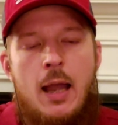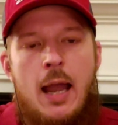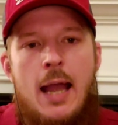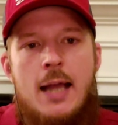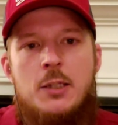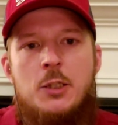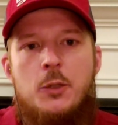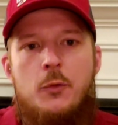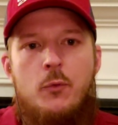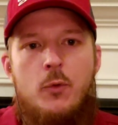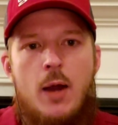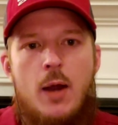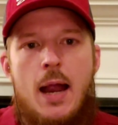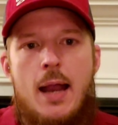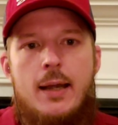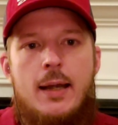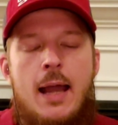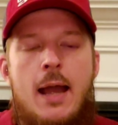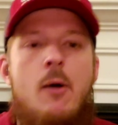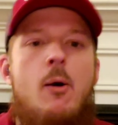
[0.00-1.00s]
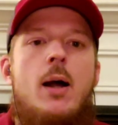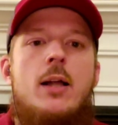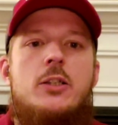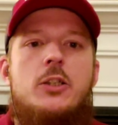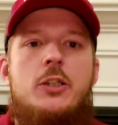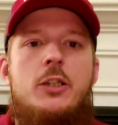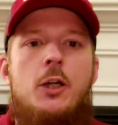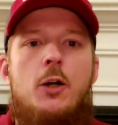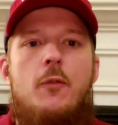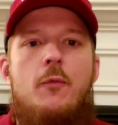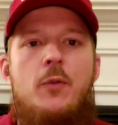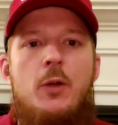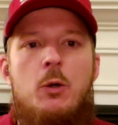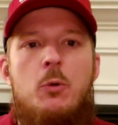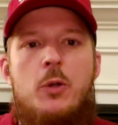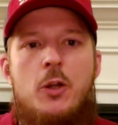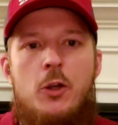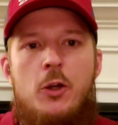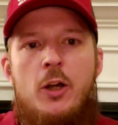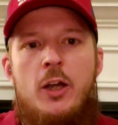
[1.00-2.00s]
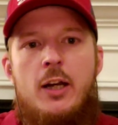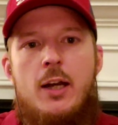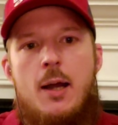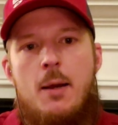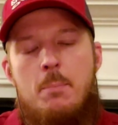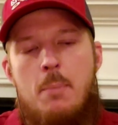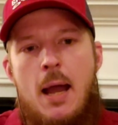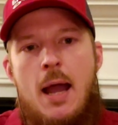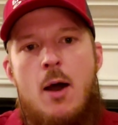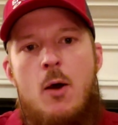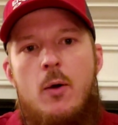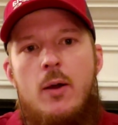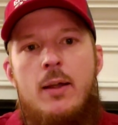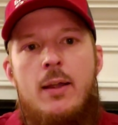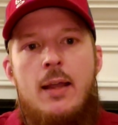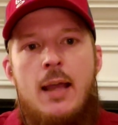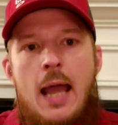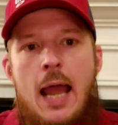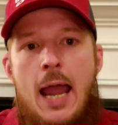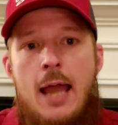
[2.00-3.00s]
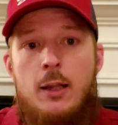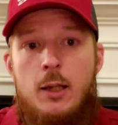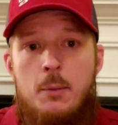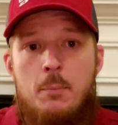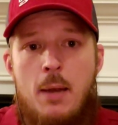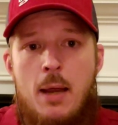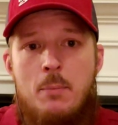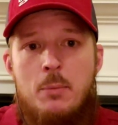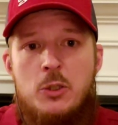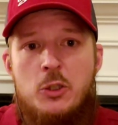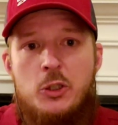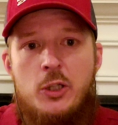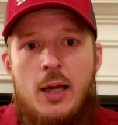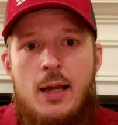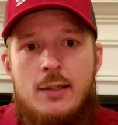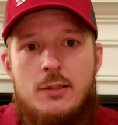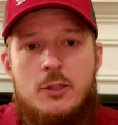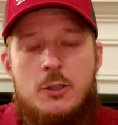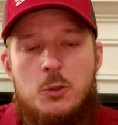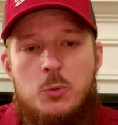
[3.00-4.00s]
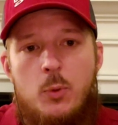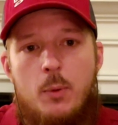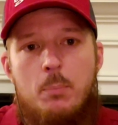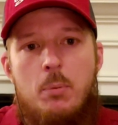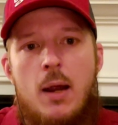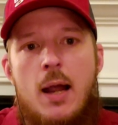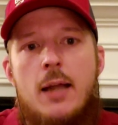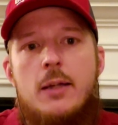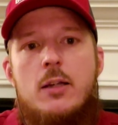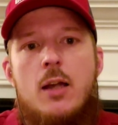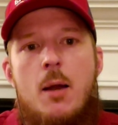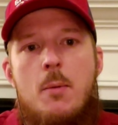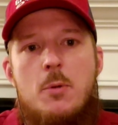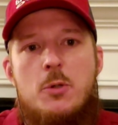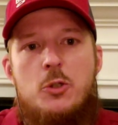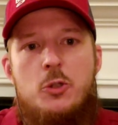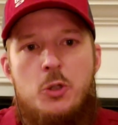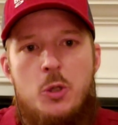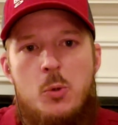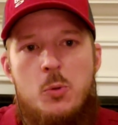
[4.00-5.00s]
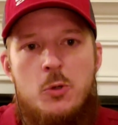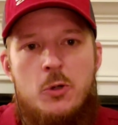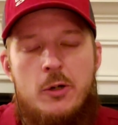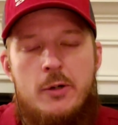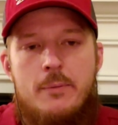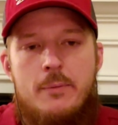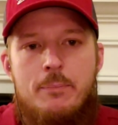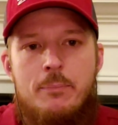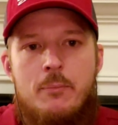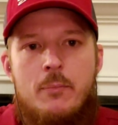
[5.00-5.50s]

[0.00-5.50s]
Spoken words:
As of right now, I still feel good about Alabama's chances with Brian Thomas Jr.,